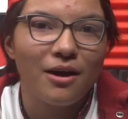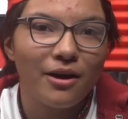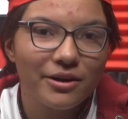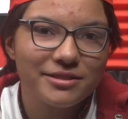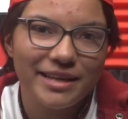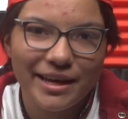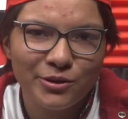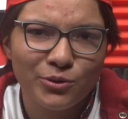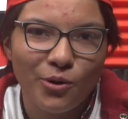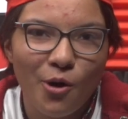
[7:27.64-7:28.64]
Hart's
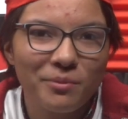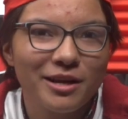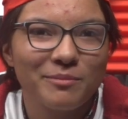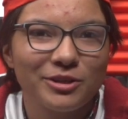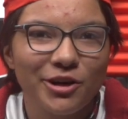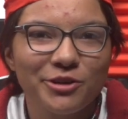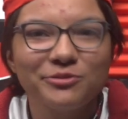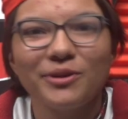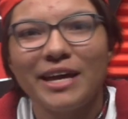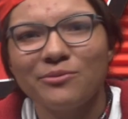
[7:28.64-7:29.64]
annual homecoming
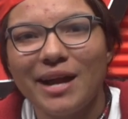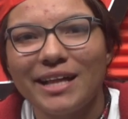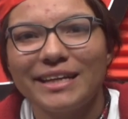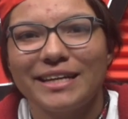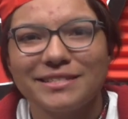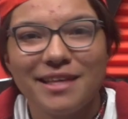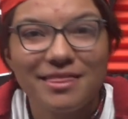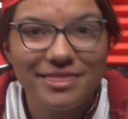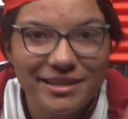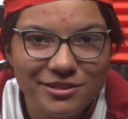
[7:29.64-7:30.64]
carnival and rally is
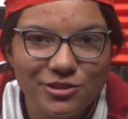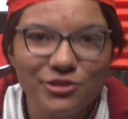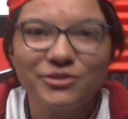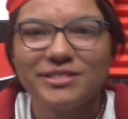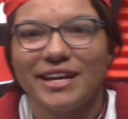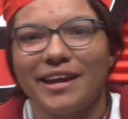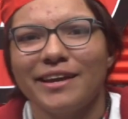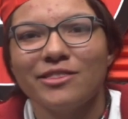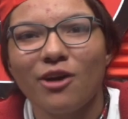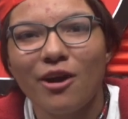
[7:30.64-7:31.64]
this Thursday
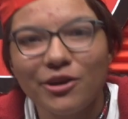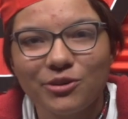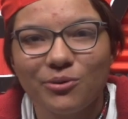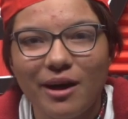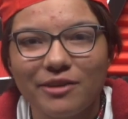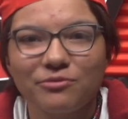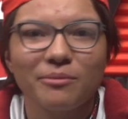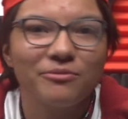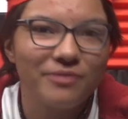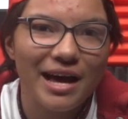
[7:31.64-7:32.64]
in the Hart Quad from
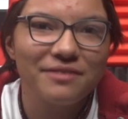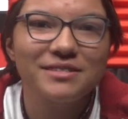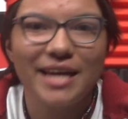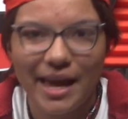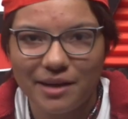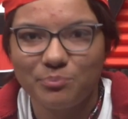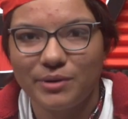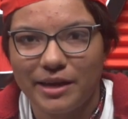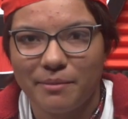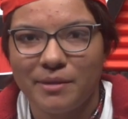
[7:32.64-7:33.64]
5 to 8
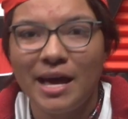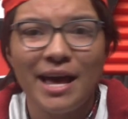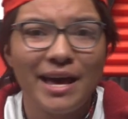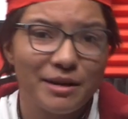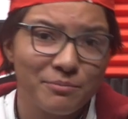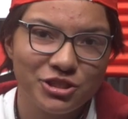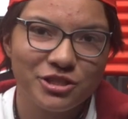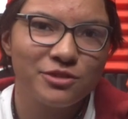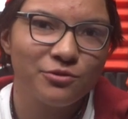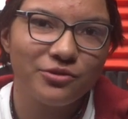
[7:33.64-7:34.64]
p.m. Admission
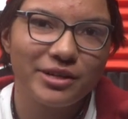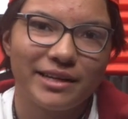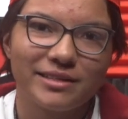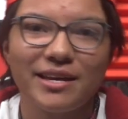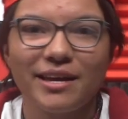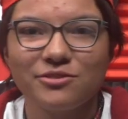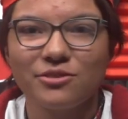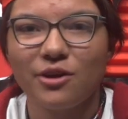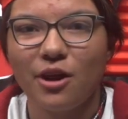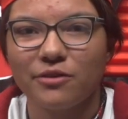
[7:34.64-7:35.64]
is free to enter the
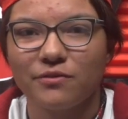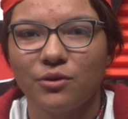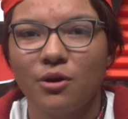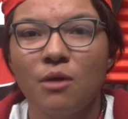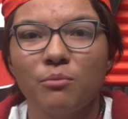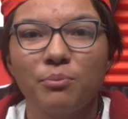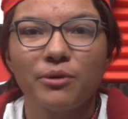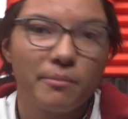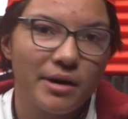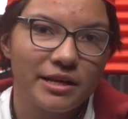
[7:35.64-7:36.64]
carnival, but
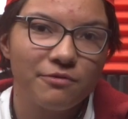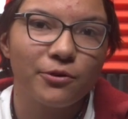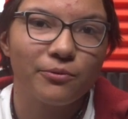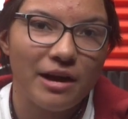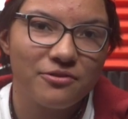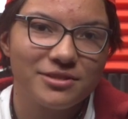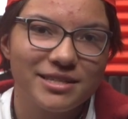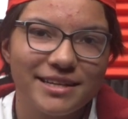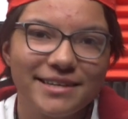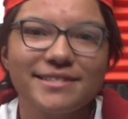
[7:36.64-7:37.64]
bring money for raffle
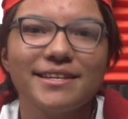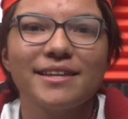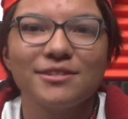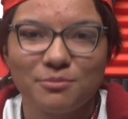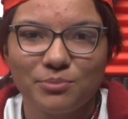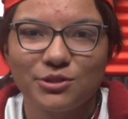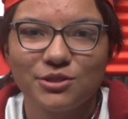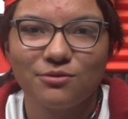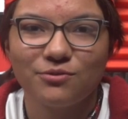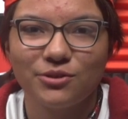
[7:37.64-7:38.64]
tickets and to
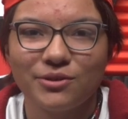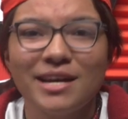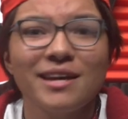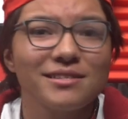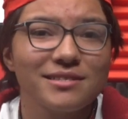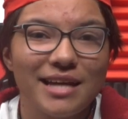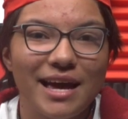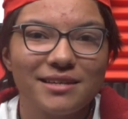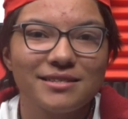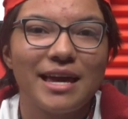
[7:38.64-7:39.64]
purchase food,
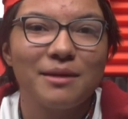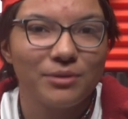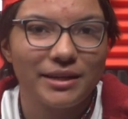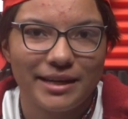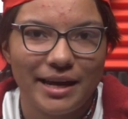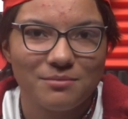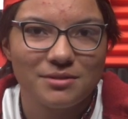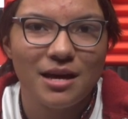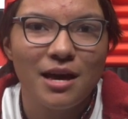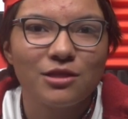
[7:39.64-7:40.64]
snacks, and play games.
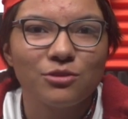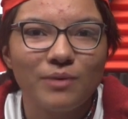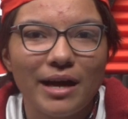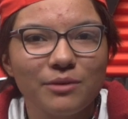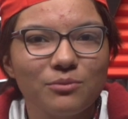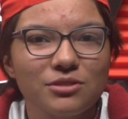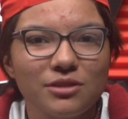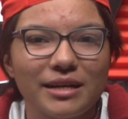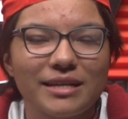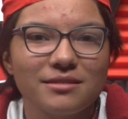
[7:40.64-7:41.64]
The rally will
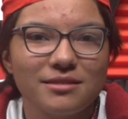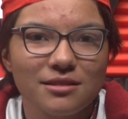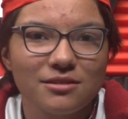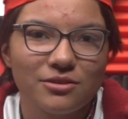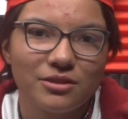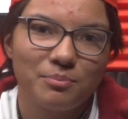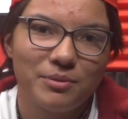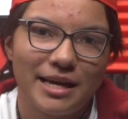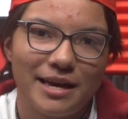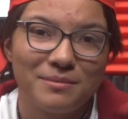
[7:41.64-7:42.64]
start at 6.30
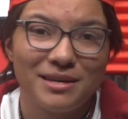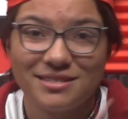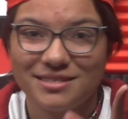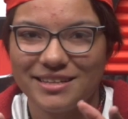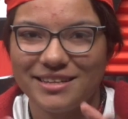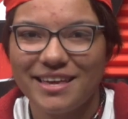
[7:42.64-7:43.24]
p.m. See you